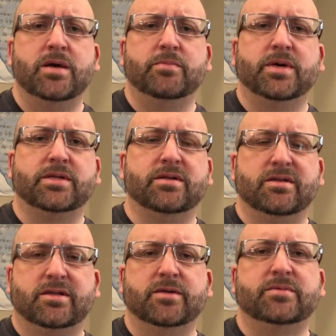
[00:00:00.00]
But
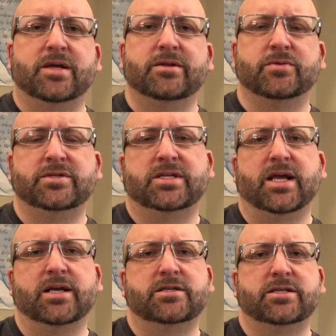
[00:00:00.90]
sometimes we're just
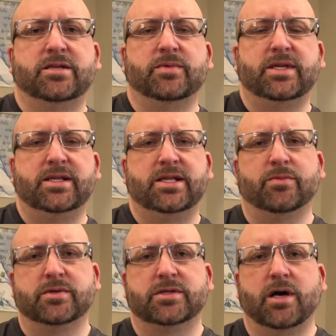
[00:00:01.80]
anxious and we need
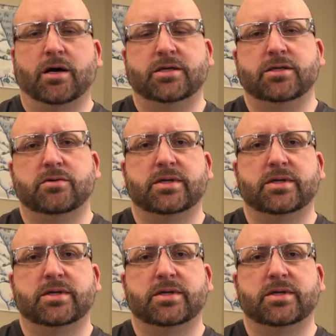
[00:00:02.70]
someone to talk to.